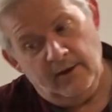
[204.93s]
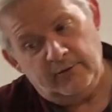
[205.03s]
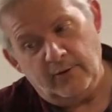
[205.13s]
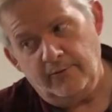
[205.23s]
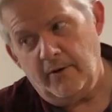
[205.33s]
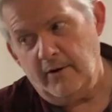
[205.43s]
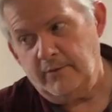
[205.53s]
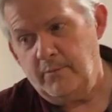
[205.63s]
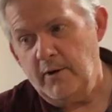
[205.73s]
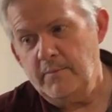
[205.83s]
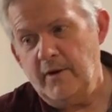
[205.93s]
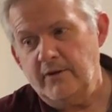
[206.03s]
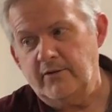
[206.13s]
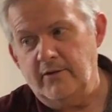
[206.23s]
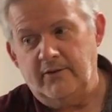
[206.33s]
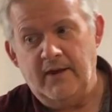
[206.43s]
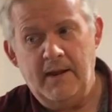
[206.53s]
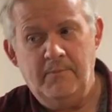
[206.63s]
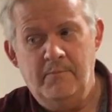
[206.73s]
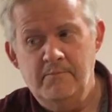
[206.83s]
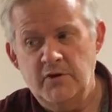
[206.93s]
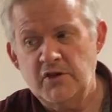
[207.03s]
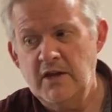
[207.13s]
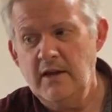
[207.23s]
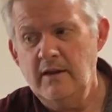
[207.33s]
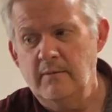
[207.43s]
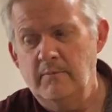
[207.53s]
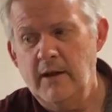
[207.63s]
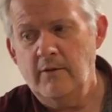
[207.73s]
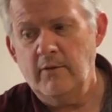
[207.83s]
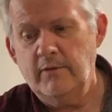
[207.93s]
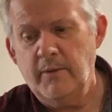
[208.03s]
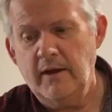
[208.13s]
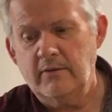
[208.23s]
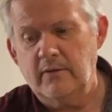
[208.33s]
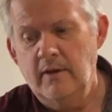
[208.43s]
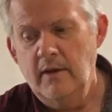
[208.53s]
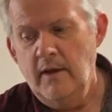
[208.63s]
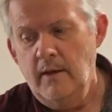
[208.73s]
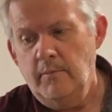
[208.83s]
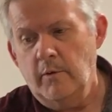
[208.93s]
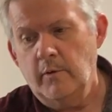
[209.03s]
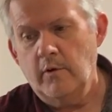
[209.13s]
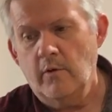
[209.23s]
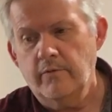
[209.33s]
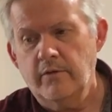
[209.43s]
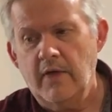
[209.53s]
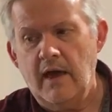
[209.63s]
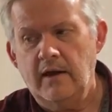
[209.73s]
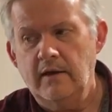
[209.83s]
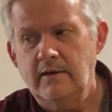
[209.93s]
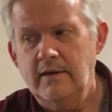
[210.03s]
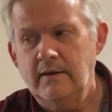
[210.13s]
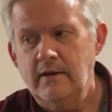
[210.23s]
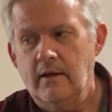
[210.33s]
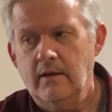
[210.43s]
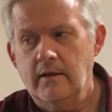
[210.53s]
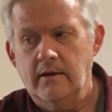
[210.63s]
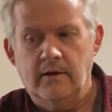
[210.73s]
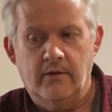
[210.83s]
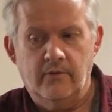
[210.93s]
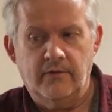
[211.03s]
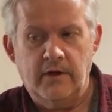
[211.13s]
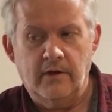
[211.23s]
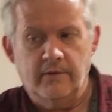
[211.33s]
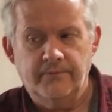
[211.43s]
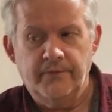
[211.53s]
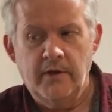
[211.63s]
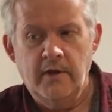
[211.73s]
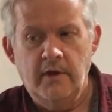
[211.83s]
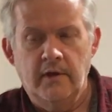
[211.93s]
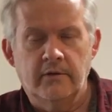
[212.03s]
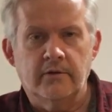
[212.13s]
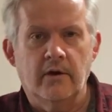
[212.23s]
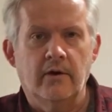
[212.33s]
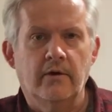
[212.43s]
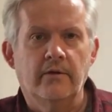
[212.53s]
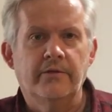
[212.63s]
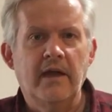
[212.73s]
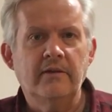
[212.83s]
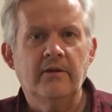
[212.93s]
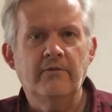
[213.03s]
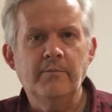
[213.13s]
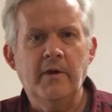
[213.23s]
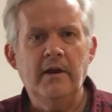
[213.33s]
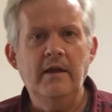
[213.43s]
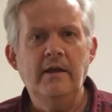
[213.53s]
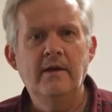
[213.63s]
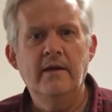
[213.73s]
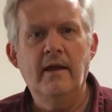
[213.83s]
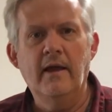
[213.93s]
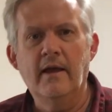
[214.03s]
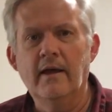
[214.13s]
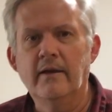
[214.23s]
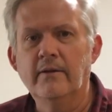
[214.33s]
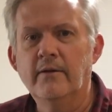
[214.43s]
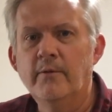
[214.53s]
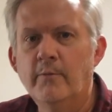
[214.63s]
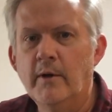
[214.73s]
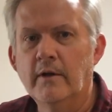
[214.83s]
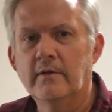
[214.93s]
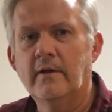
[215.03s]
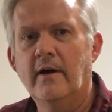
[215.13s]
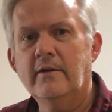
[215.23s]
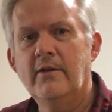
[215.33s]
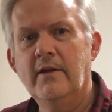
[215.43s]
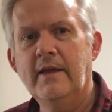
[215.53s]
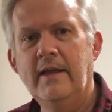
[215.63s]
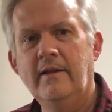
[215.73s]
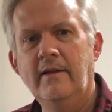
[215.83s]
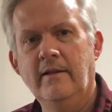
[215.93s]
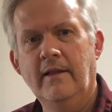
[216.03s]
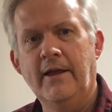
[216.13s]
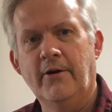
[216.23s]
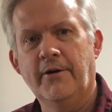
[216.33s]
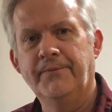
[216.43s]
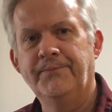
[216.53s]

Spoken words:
So far, it's pretty much the same machine in many respects, but we'll go over that in detail in another video. So thanks everybody, and we'll talk to you again later.